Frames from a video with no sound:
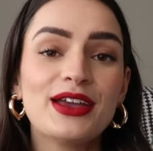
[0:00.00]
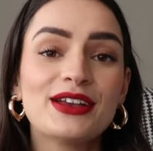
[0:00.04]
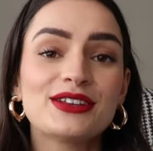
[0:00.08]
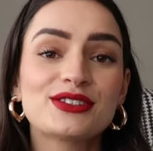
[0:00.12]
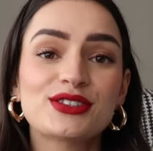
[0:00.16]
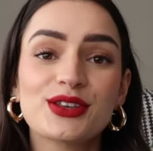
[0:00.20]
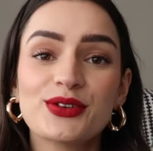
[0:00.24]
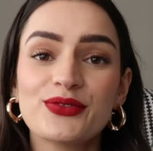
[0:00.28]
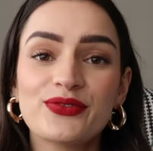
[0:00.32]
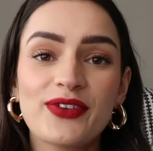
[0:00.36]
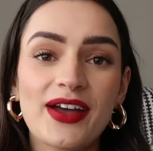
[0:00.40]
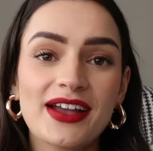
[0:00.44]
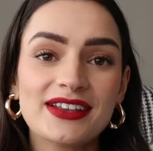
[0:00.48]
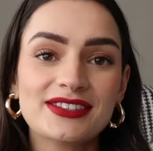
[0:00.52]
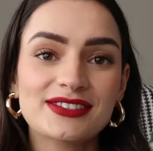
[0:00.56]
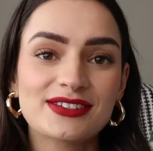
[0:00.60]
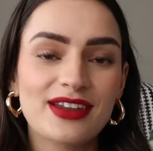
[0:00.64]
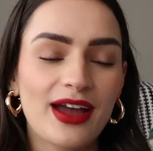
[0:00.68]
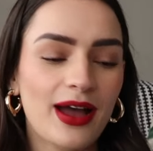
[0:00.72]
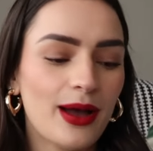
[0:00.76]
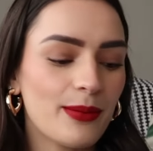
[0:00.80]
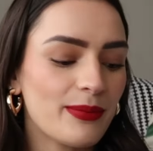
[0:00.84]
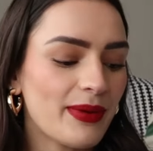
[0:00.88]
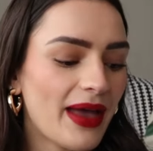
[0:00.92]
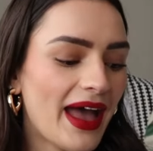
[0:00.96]
So first
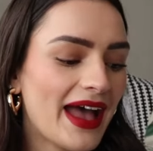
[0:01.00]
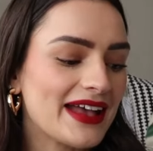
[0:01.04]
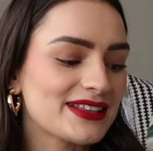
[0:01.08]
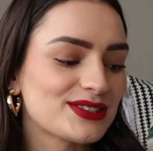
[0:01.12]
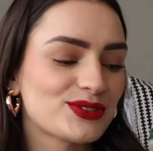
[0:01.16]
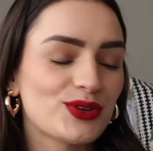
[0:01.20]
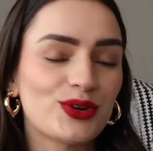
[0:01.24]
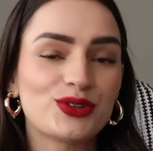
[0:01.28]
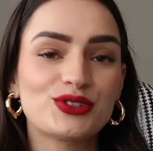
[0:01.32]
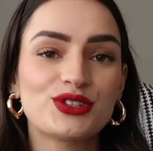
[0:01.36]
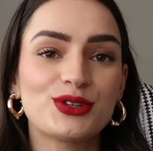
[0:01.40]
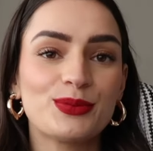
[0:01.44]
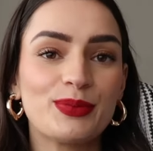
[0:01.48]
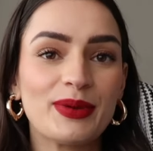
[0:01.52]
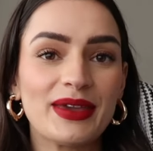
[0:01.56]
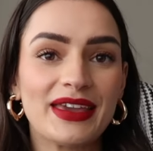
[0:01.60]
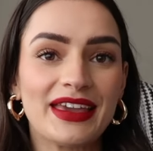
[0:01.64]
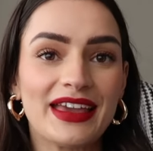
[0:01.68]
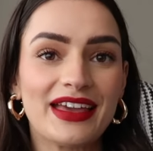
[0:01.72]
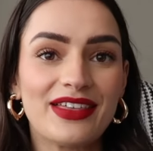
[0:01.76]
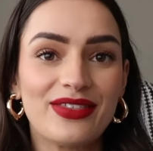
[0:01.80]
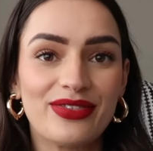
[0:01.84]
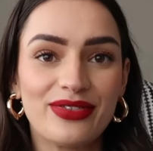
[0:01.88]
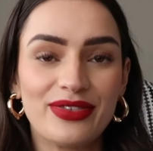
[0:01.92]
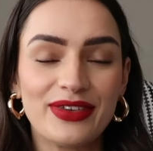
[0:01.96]
up has got to
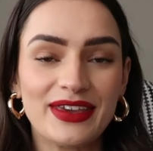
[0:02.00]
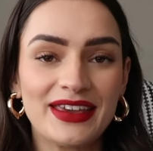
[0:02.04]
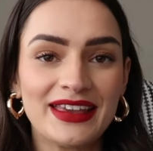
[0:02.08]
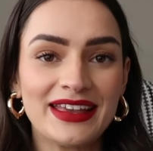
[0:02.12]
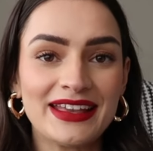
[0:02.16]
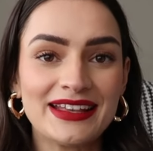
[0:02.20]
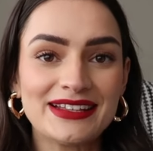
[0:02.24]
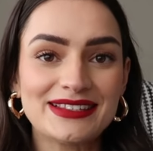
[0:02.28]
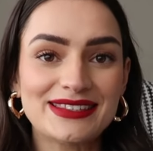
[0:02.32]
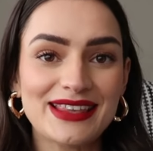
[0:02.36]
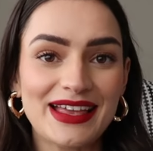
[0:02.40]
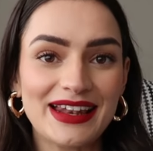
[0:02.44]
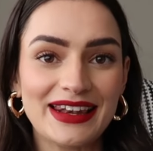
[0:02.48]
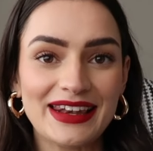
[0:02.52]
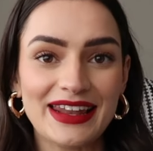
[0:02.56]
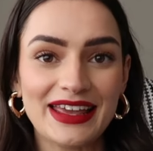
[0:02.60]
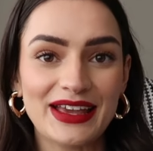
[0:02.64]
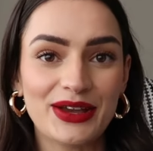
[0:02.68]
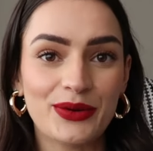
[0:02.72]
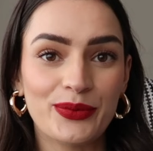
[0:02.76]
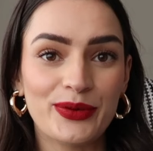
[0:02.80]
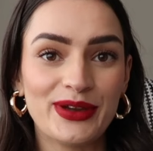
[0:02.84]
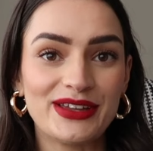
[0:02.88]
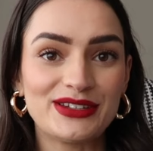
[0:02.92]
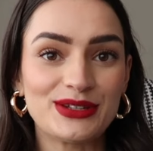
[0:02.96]
be these
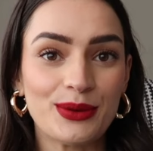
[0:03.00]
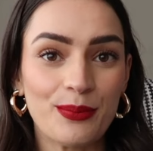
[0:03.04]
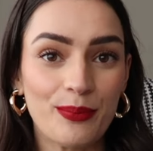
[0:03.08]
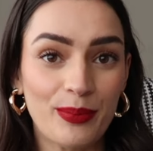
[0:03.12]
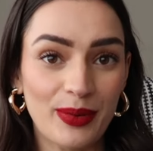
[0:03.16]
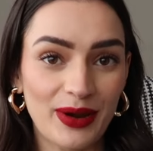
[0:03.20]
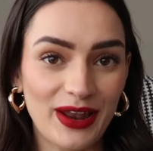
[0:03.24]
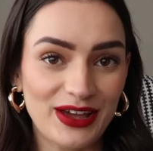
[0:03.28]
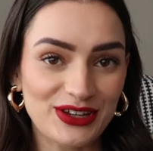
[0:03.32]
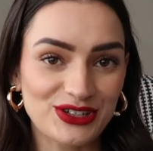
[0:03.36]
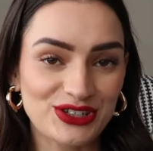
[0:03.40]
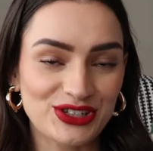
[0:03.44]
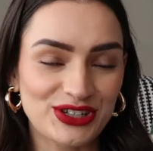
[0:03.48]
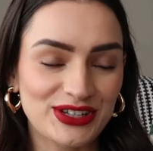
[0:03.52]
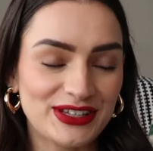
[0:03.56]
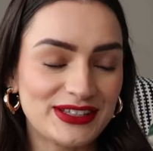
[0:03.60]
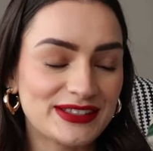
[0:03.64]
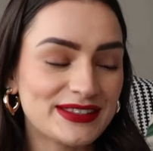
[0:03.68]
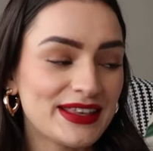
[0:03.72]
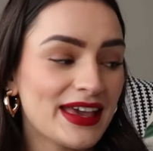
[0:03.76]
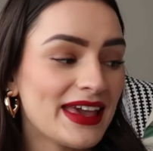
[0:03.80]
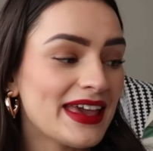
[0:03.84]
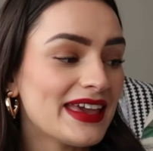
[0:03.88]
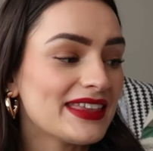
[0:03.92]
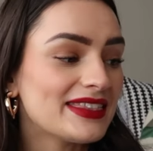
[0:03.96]
liquid
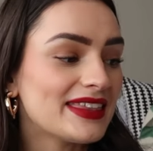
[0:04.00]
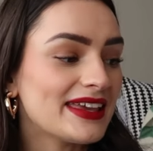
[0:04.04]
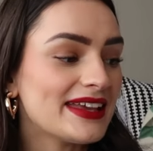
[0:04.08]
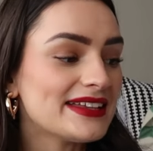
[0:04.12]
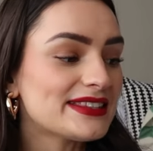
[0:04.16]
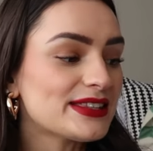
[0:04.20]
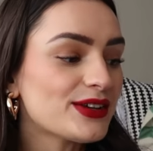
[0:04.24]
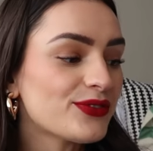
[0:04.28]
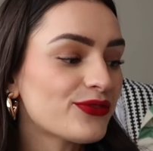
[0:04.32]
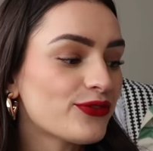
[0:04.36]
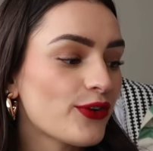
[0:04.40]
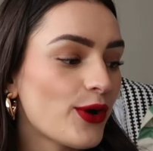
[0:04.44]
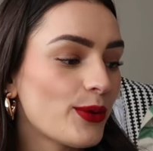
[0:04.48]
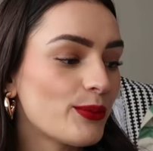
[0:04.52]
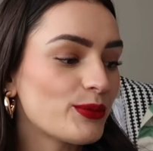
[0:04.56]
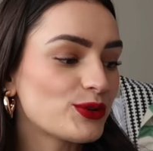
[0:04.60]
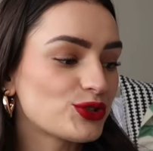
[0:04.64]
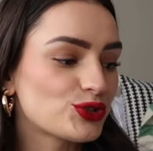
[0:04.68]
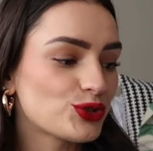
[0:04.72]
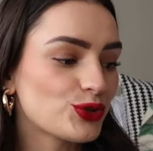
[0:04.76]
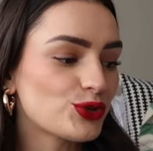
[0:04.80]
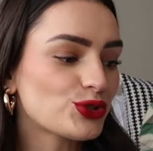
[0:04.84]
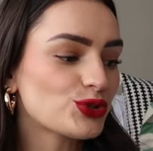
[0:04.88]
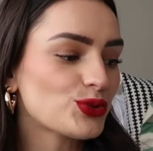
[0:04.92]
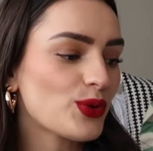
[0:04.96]
blushes. These are from
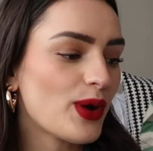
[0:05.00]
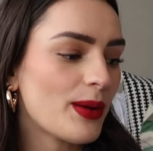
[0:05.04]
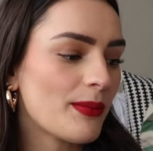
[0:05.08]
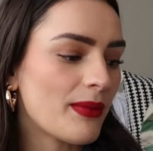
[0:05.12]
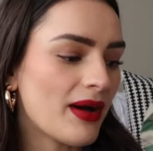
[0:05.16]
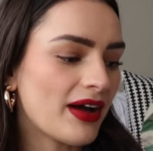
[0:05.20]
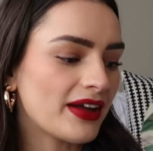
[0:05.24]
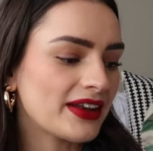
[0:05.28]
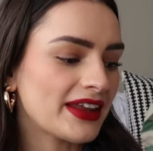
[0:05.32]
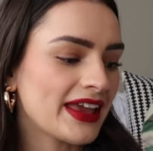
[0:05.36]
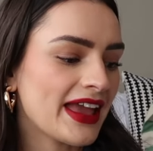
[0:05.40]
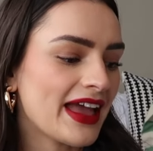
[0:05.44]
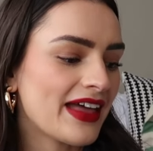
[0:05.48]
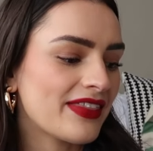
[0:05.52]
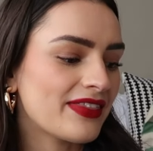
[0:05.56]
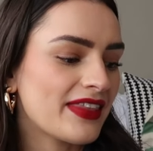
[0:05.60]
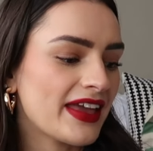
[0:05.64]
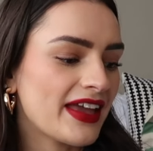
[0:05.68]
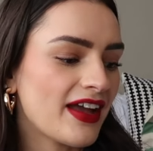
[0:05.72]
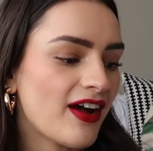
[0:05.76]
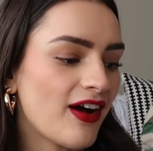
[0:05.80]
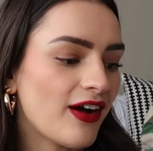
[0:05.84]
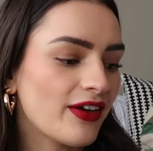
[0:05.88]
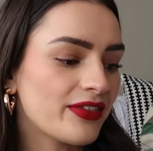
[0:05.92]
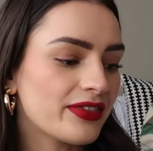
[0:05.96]
Giorgio Armani and
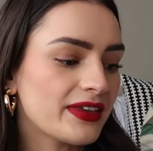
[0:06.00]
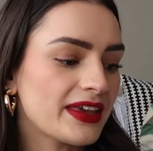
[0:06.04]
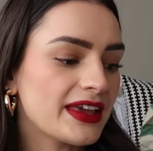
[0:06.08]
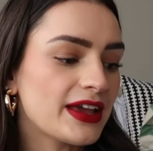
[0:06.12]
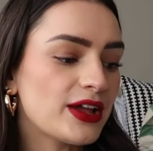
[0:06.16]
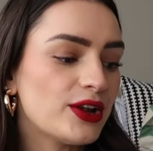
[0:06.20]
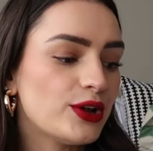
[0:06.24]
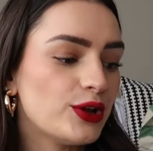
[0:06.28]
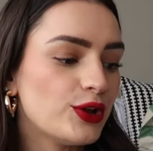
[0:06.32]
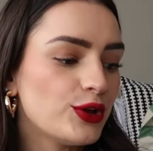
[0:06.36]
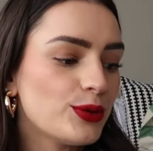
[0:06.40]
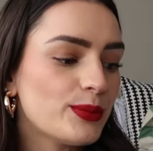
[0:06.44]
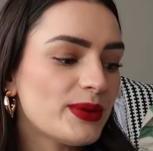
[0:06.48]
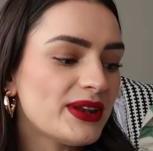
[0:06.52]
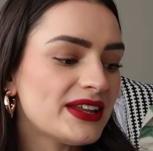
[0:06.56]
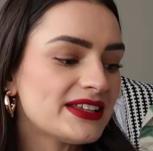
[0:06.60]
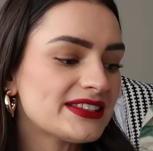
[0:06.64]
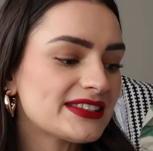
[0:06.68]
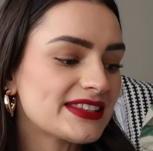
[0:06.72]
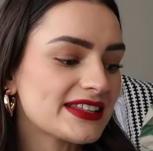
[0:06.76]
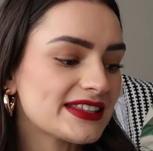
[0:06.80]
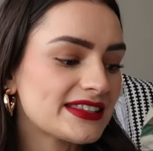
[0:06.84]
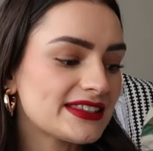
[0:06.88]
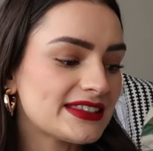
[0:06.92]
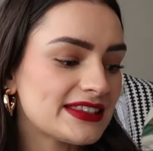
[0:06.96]
they are the
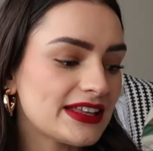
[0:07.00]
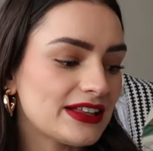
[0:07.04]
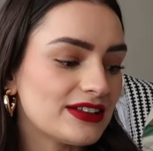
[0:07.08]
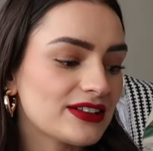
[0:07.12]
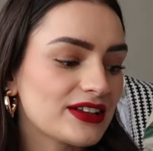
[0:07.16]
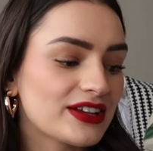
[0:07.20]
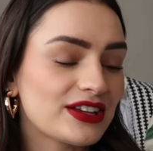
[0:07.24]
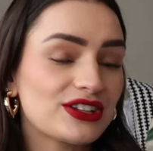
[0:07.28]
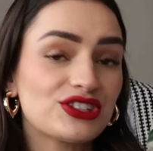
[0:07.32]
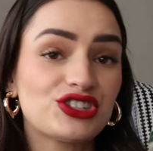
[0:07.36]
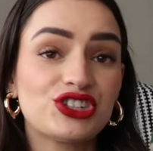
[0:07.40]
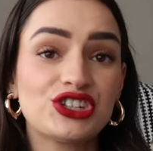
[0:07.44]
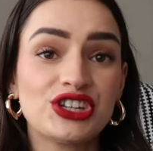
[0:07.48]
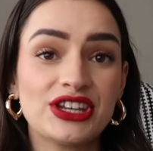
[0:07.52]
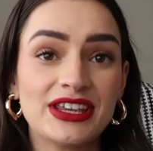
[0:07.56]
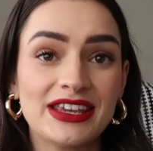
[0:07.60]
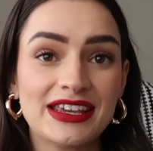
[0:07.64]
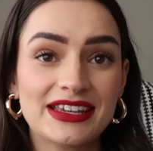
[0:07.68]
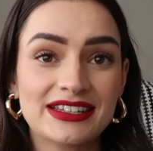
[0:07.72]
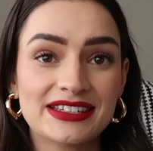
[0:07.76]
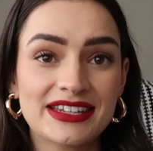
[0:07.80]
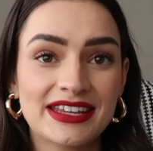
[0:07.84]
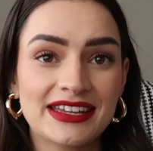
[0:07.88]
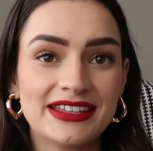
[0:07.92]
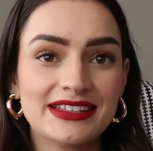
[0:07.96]
Luminous Silk
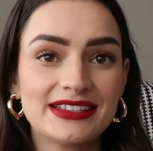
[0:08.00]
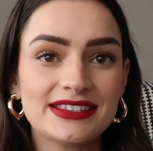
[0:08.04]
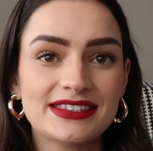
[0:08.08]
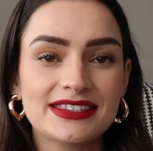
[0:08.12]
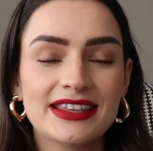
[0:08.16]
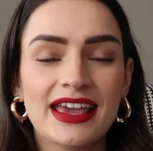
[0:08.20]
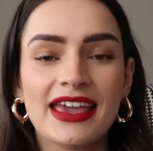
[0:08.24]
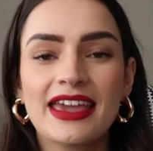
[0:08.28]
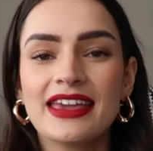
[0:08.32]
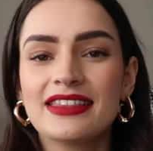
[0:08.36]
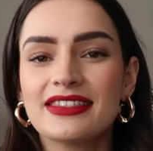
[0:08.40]
Cheek Tints.